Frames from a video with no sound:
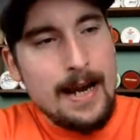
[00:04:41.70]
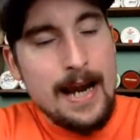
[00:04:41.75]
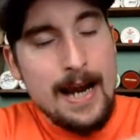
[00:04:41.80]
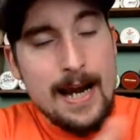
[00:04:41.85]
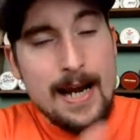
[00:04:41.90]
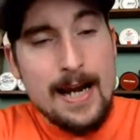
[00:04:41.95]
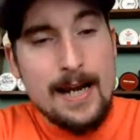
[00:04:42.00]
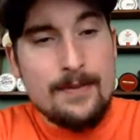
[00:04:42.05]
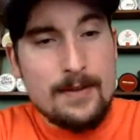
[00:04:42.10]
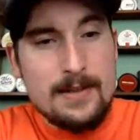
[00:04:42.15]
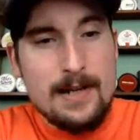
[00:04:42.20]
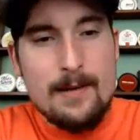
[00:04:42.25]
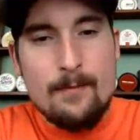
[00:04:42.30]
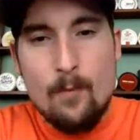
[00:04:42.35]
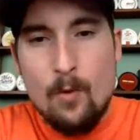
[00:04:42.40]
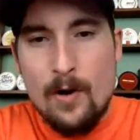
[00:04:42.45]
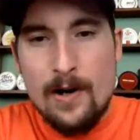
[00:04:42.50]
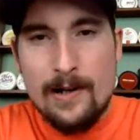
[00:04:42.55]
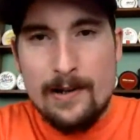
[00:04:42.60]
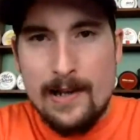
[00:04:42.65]
and the
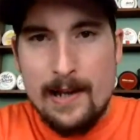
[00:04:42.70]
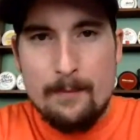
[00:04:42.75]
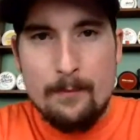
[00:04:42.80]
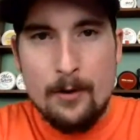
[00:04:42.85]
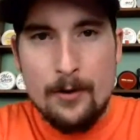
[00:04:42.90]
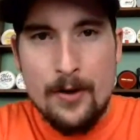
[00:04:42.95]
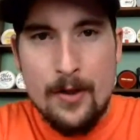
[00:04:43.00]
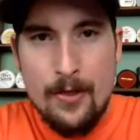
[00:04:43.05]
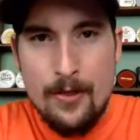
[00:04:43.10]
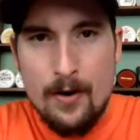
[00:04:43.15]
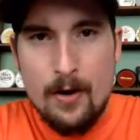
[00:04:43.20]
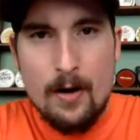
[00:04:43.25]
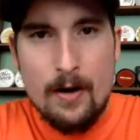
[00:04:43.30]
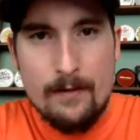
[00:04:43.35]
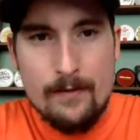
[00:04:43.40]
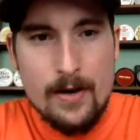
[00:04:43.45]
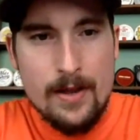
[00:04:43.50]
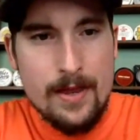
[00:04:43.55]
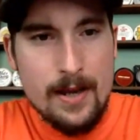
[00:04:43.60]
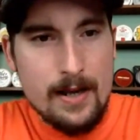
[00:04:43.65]
dumb warning label to throw
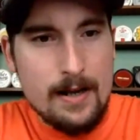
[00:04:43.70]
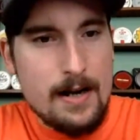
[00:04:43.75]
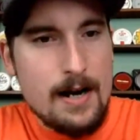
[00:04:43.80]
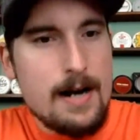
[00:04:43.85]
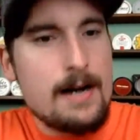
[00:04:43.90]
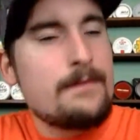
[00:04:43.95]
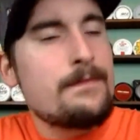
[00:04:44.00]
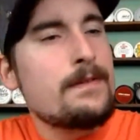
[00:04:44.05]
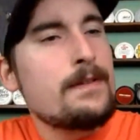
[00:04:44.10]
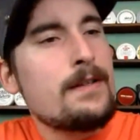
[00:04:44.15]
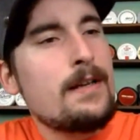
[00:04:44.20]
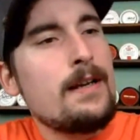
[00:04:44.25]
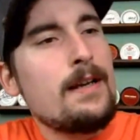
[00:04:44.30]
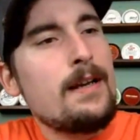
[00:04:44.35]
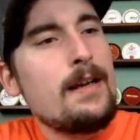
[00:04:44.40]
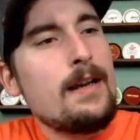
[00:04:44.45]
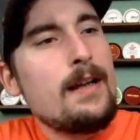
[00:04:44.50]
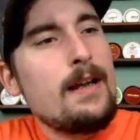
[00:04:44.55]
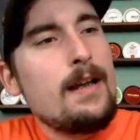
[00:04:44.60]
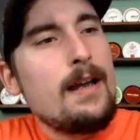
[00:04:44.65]
everything off.
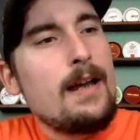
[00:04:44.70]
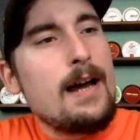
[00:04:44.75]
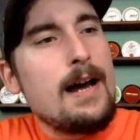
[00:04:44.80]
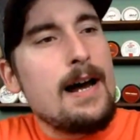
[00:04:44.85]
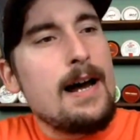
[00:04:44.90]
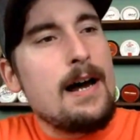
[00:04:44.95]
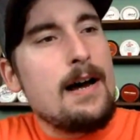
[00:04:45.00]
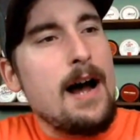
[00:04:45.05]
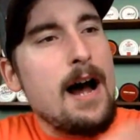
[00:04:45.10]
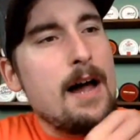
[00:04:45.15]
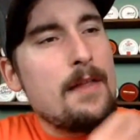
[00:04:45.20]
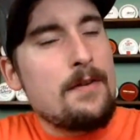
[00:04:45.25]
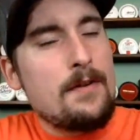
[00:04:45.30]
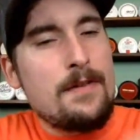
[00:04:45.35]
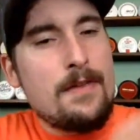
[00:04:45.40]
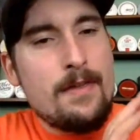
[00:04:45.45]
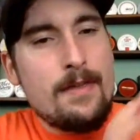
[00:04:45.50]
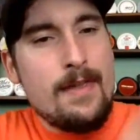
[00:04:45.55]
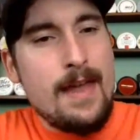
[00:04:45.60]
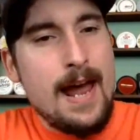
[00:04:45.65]

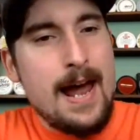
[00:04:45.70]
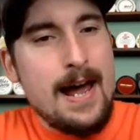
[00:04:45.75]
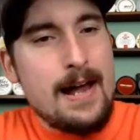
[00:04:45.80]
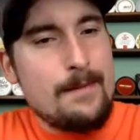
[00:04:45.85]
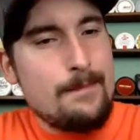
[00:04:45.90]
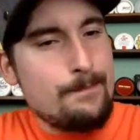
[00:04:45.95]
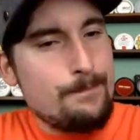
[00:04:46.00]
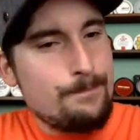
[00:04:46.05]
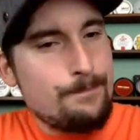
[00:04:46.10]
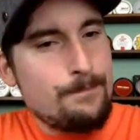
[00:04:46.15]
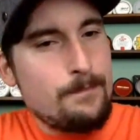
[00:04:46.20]
Other than that,